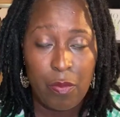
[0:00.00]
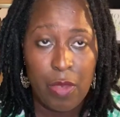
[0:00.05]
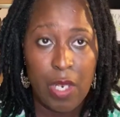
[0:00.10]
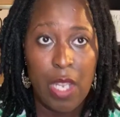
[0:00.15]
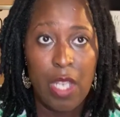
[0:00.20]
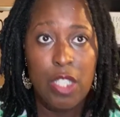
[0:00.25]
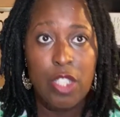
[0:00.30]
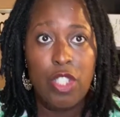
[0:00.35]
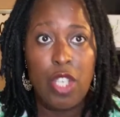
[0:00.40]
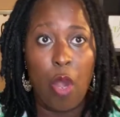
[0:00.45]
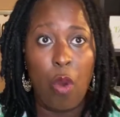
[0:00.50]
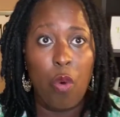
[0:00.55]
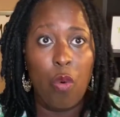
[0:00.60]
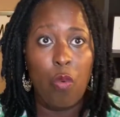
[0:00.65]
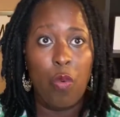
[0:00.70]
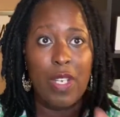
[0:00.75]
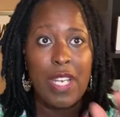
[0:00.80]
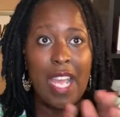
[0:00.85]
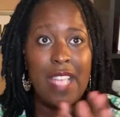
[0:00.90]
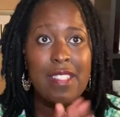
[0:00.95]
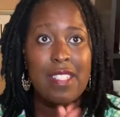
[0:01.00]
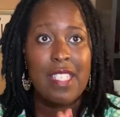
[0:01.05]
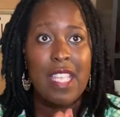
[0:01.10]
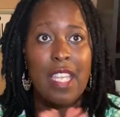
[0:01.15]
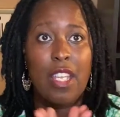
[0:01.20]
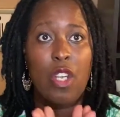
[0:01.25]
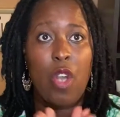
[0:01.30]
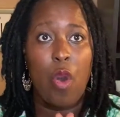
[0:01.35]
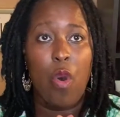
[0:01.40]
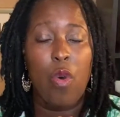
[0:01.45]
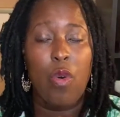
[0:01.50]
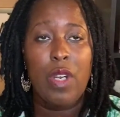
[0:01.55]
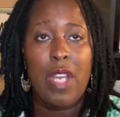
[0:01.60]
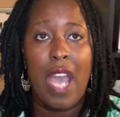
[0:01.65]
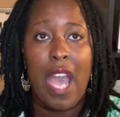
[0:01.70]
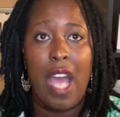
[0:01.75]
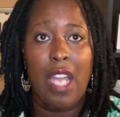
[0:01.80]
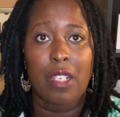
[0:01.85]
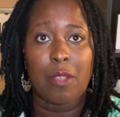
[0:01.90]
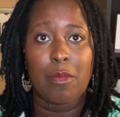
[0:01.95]
So when I say goal
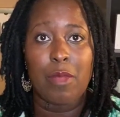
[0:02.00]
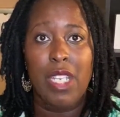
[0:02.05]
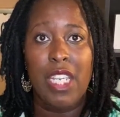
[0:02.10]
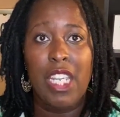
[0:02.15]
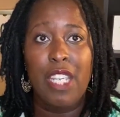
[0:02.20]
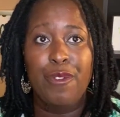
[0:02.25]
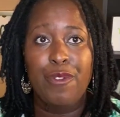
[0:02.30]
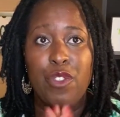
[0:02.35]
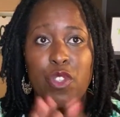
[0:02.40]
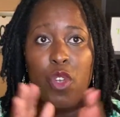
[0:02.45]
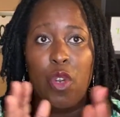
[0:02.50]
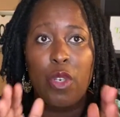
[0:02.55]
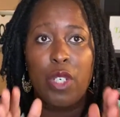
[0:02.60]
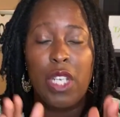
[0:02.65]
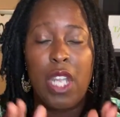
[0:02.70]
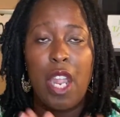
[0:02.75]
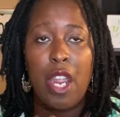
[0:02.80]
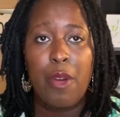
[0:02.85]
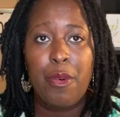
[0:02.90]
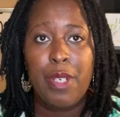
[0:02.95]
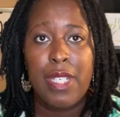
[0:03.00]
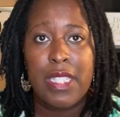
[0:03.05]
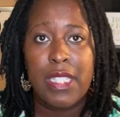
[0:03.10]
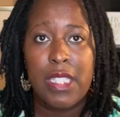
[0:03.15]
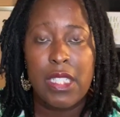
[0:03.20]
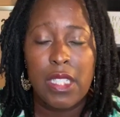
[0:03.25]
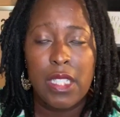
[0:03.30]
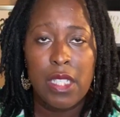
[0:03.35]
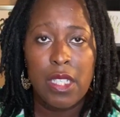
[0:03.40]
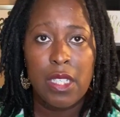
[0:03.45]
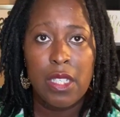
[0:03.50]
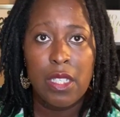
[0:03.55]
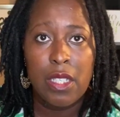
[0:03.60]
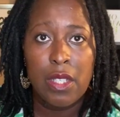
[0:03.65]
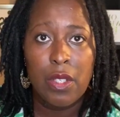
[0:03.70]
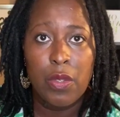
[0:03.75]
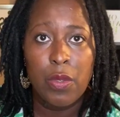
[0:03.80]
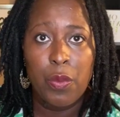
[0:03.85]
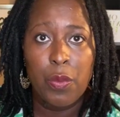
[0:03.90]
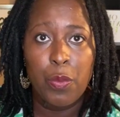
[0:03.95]
column, if your current
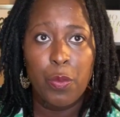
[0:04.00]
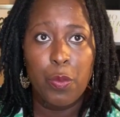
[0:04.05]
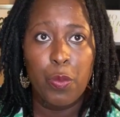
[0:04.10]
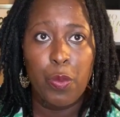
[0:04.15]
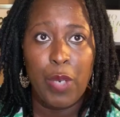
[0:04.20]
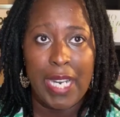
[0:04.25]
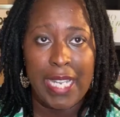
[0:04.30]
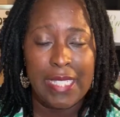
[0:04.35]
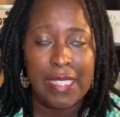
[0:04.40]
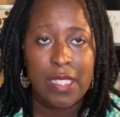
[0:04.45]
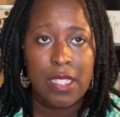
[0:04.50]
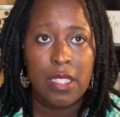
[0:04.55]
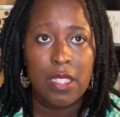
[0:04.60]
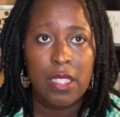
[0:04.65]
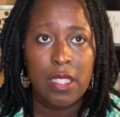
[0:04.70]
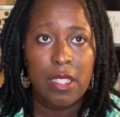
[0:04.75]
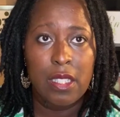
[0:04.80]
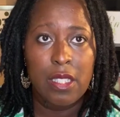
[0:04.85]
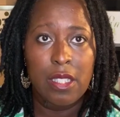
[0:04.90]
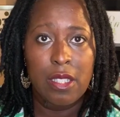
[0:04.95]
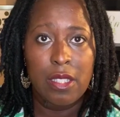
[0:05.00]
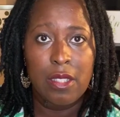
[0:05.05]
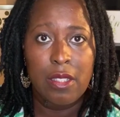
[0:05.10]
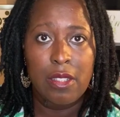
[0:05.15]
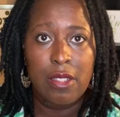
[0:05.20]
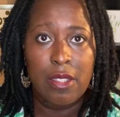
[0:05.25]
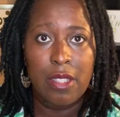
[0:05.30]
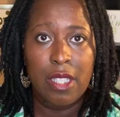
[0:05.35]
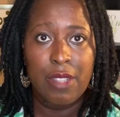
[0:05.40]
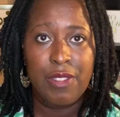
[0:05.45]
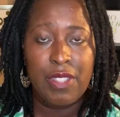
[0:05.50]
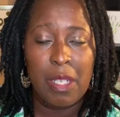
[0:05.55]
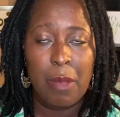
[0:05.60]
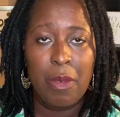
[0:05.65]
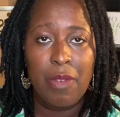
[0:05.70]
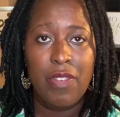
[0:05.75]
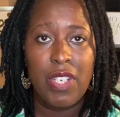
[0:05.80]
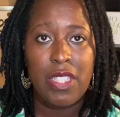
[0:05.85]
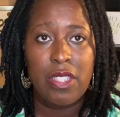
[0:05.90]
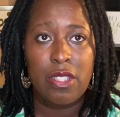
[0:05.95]
rent, if some
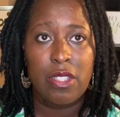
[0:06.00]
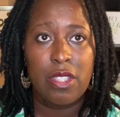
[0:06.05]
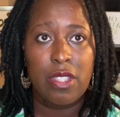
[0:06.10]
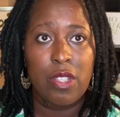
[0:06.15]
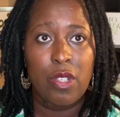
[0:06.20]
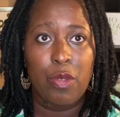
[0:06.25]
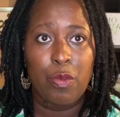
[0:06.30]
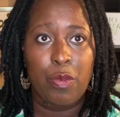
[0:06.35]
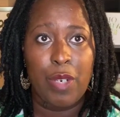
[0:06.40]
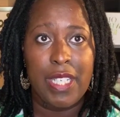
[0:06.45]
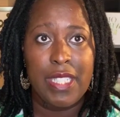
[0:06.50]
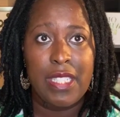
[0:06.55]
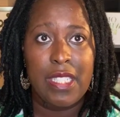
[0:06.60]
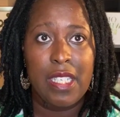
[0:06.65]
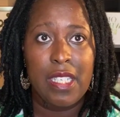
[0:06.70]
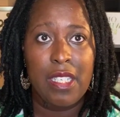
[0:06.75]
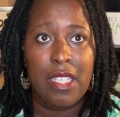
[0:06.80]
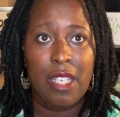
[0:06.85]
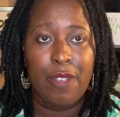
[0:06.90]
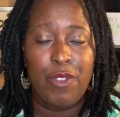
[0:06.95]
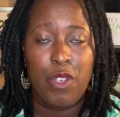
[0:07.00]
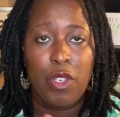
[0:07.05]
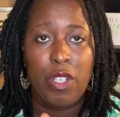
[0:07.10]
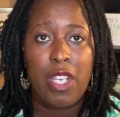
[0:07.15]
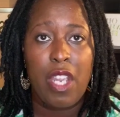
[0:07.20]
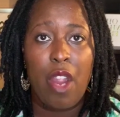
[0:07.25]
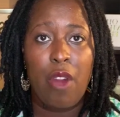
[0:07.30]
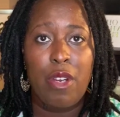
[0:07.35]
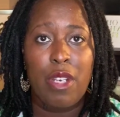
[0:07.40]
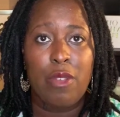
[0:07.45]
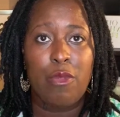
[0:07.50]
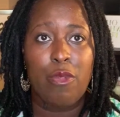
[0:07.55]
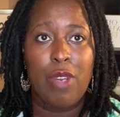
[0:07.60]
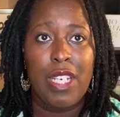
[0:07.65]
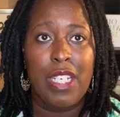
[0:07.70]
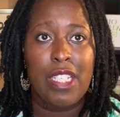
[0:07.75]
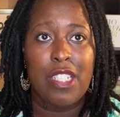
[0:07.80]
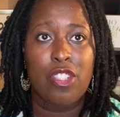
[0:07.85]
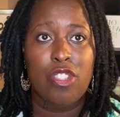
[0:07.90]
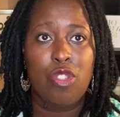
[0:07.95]
of us are still renting, if your current
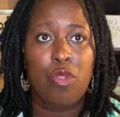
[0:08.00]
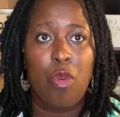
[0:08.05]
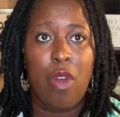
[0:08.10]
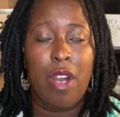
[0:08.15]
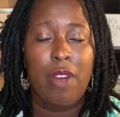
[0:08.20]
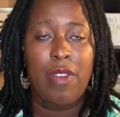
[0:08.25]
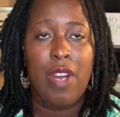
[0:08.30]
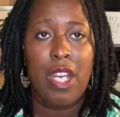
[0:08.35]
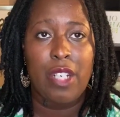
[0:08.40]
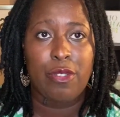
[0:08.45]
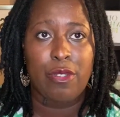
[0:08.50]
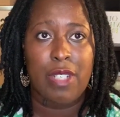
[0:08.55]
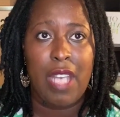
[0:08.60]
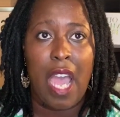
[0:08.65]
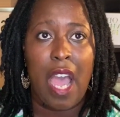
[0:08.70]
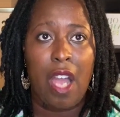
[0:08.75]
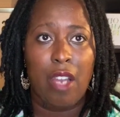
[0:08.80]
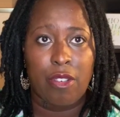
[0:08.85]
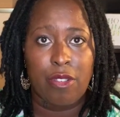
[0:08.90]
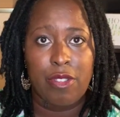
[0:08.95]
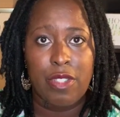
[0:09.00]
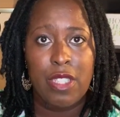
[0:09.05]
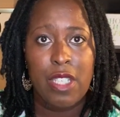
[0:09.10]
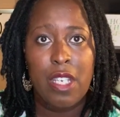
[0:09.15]
rent is $1,200,